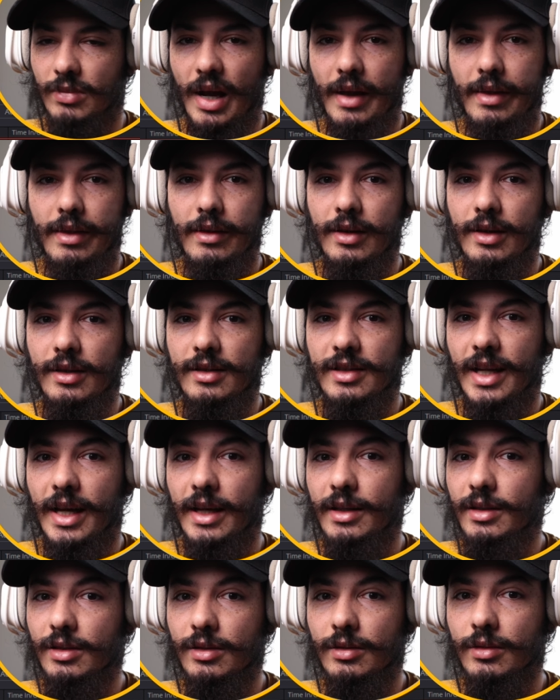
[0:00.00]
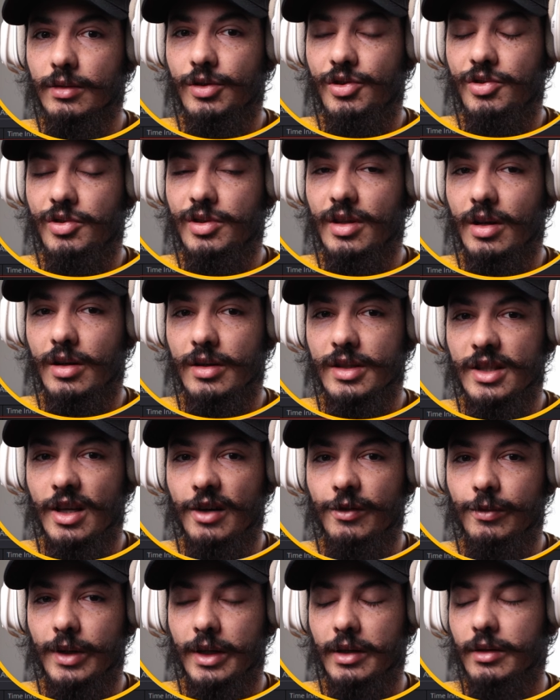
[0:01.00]
I think it's nice to start
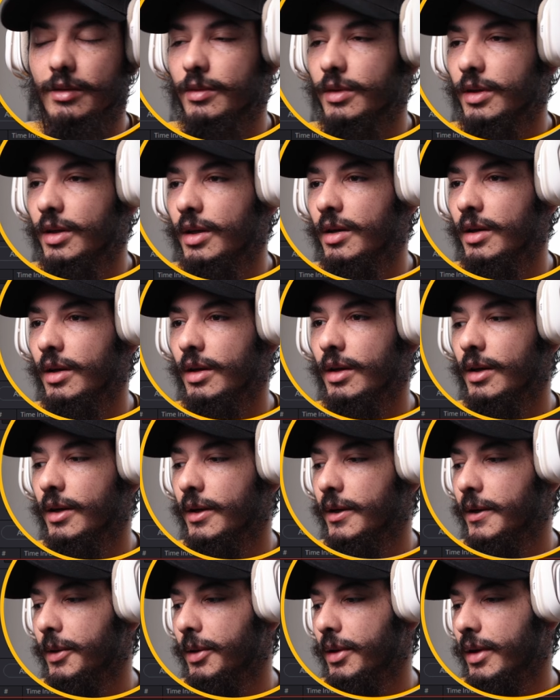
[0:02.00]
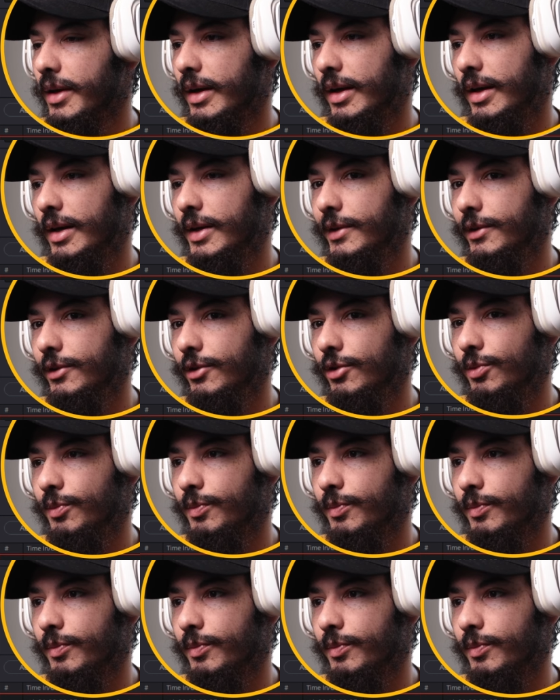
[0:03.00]
somewhere, and